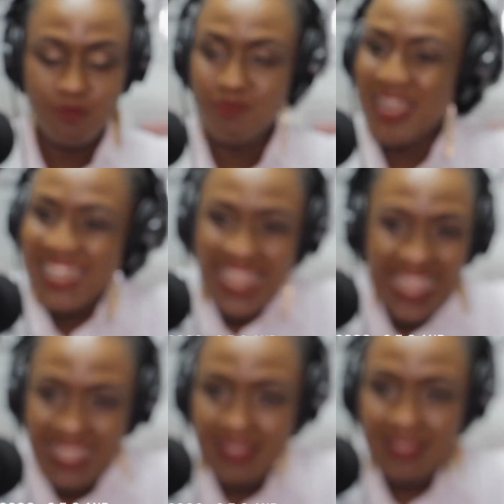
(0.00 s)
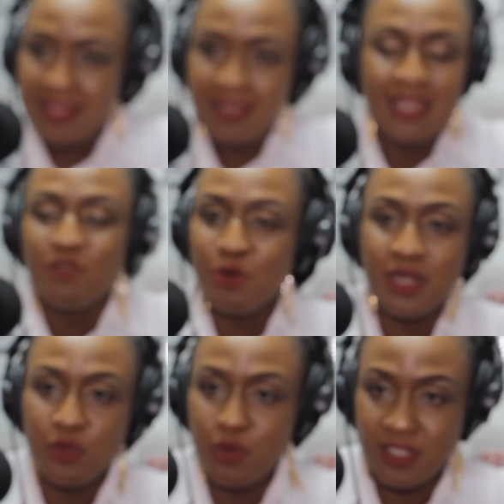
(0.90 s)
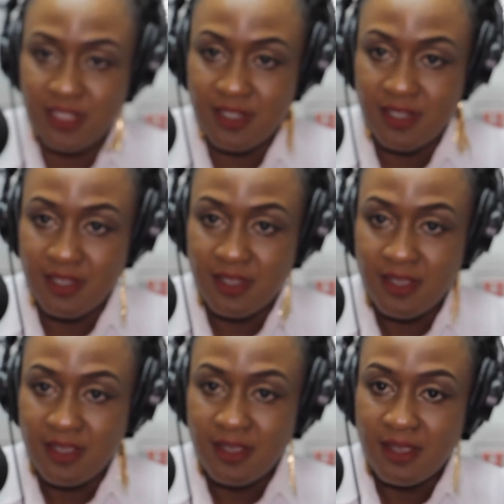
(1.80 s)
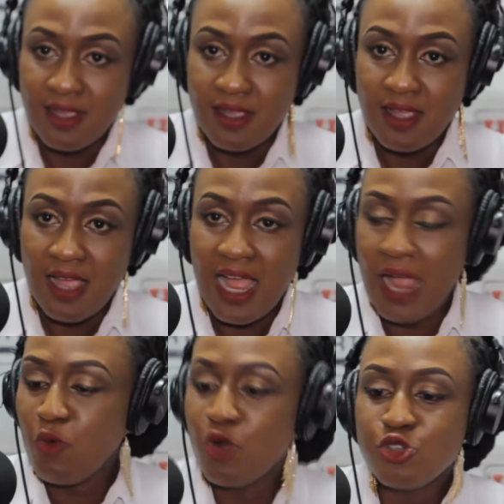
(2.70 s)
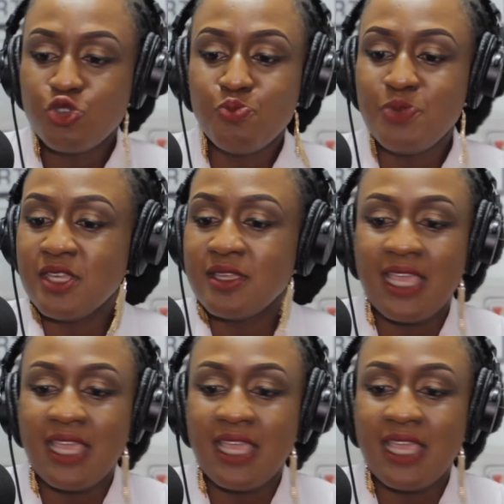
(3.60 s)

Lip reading: By the 8th, they've already quit. I want to be